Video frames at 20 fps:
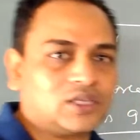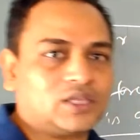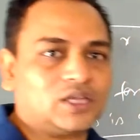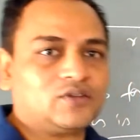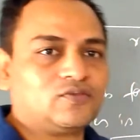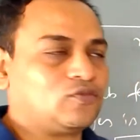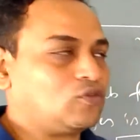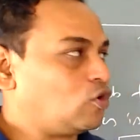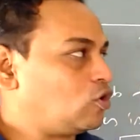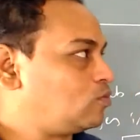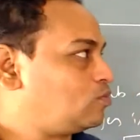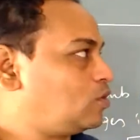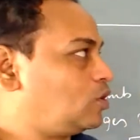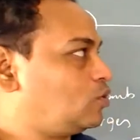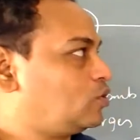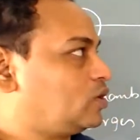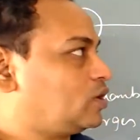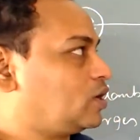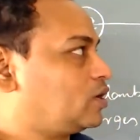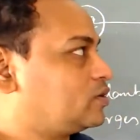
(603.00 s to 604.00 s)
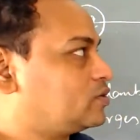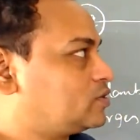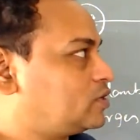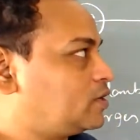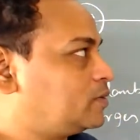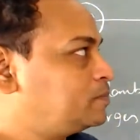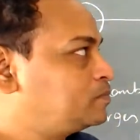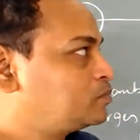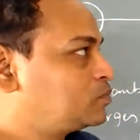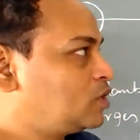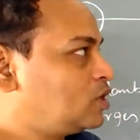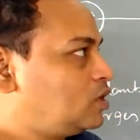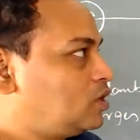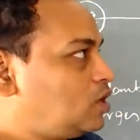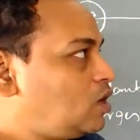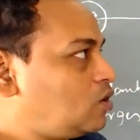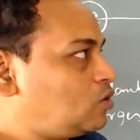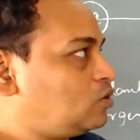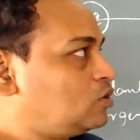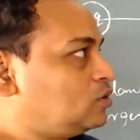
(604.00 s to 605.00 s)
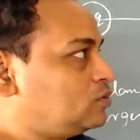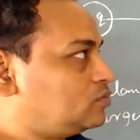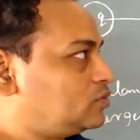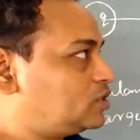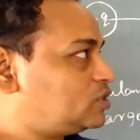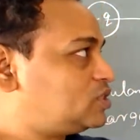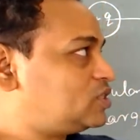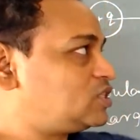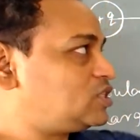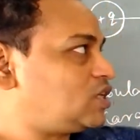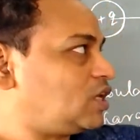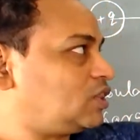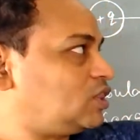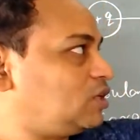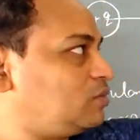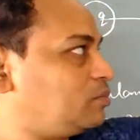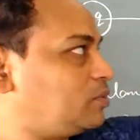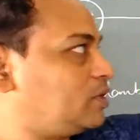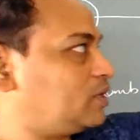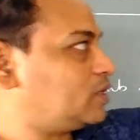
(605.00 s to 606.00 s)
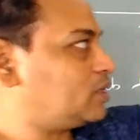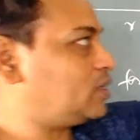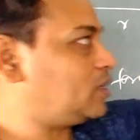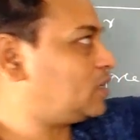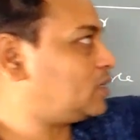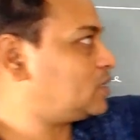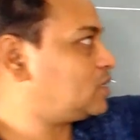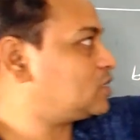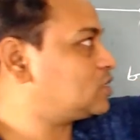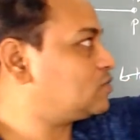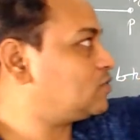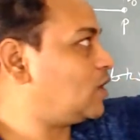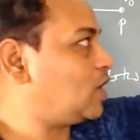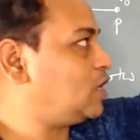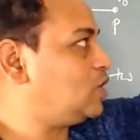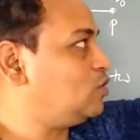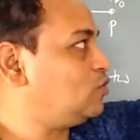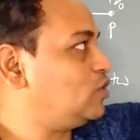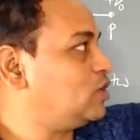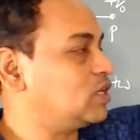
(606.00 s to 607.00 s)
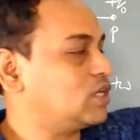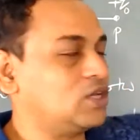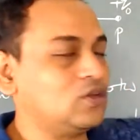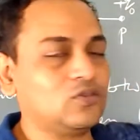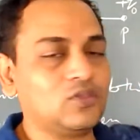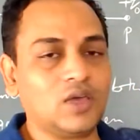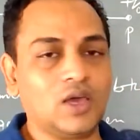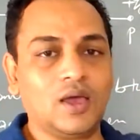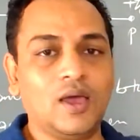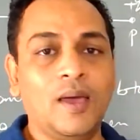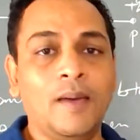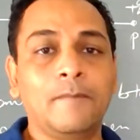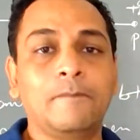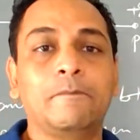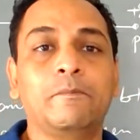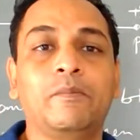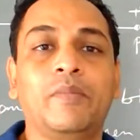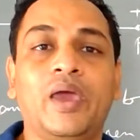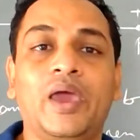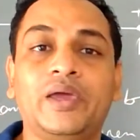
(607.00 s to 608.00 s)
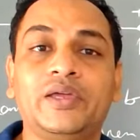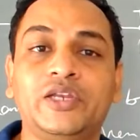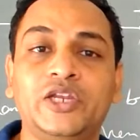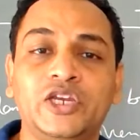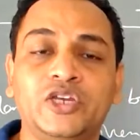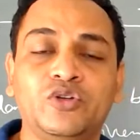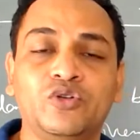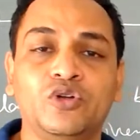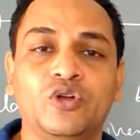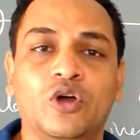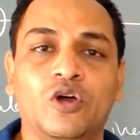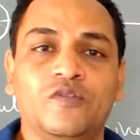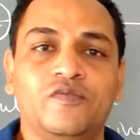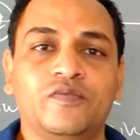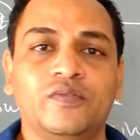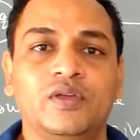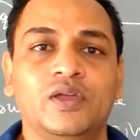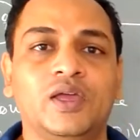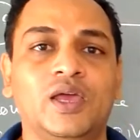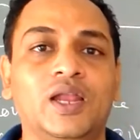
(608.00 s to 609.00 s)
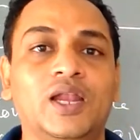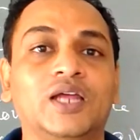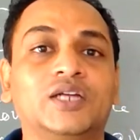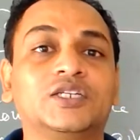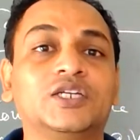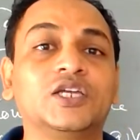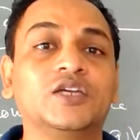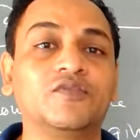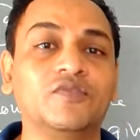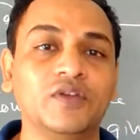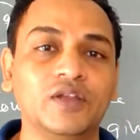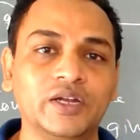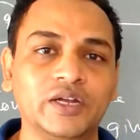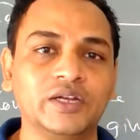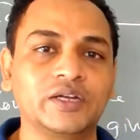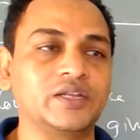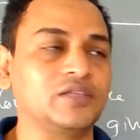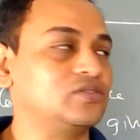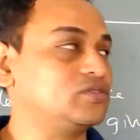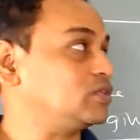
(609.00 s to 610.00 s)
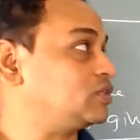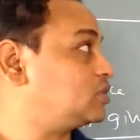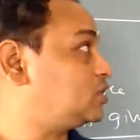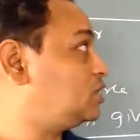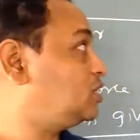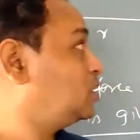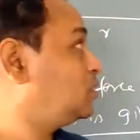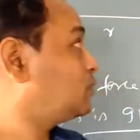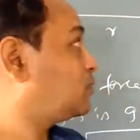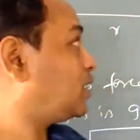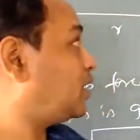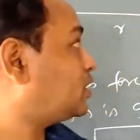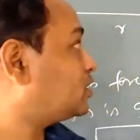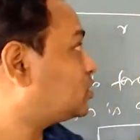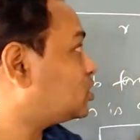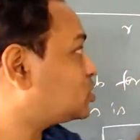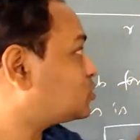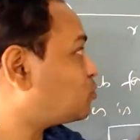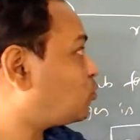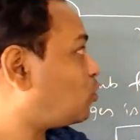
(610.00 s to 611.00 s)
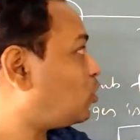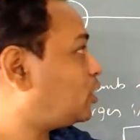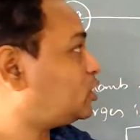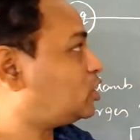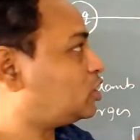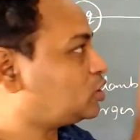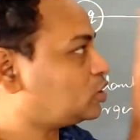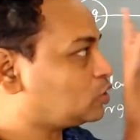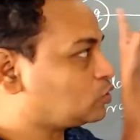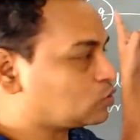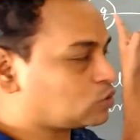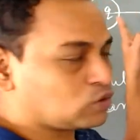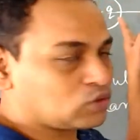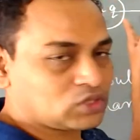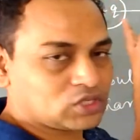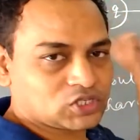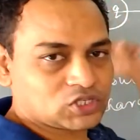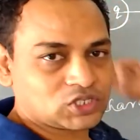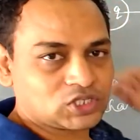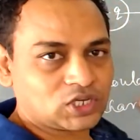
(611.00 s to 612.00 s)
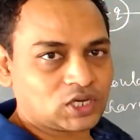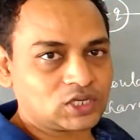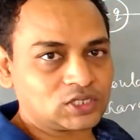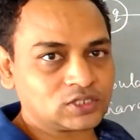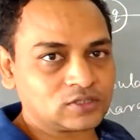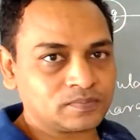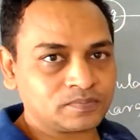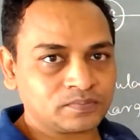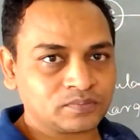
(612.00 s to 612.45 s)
that formula we can say. Now, this is nothing but here this value will give the magnitude of electric field intensity at this point due to this charge.